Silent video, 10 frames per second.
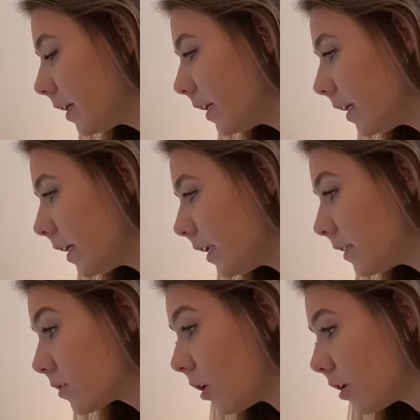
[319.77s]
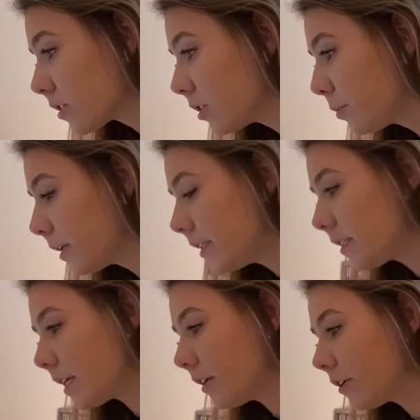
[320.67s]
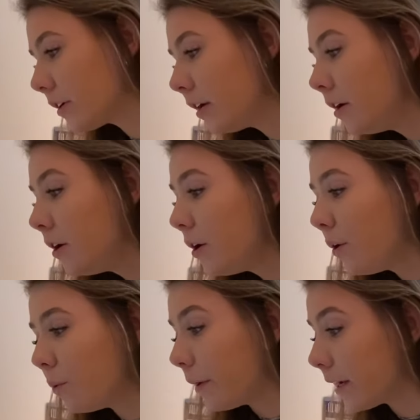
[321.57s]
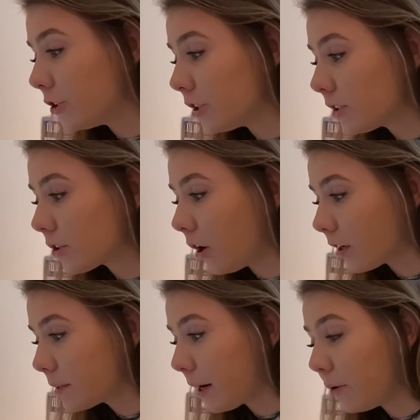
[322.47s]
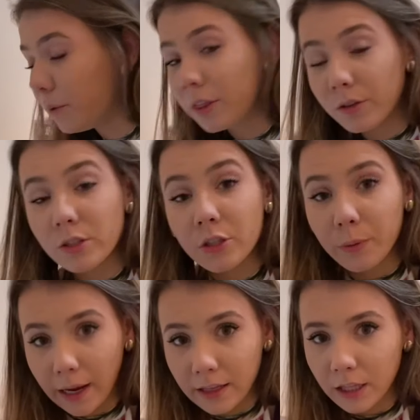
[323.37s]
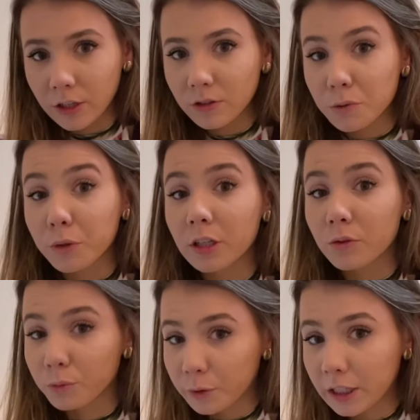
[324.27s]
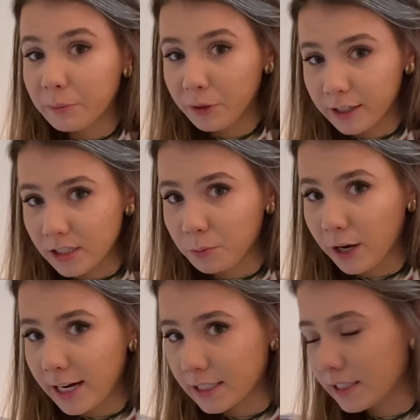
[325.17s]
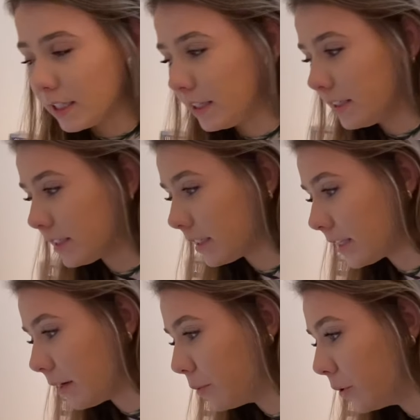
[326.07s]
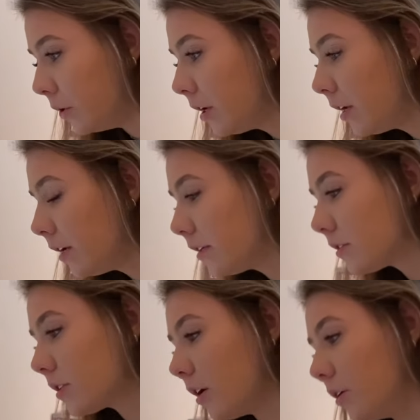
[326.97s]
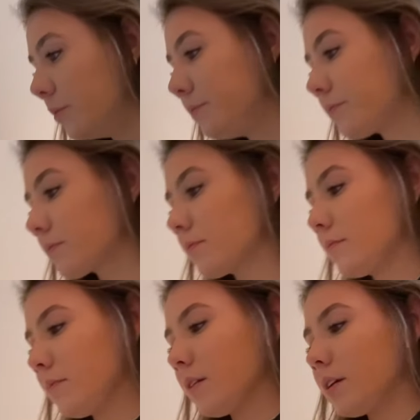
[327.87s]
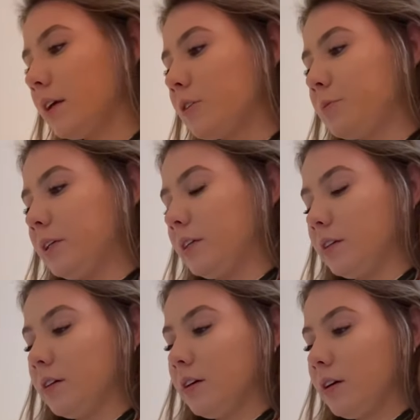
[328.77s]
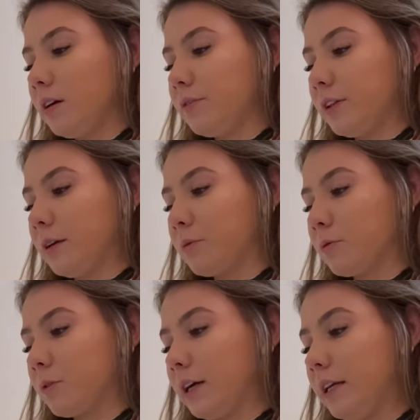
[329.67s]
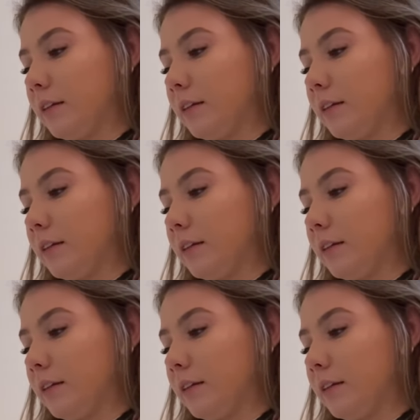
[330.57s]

It is also pretty standard. What I just talked about with those 2 eighth notes, we're gonna really put into practice in this example. So it'll be a flam right,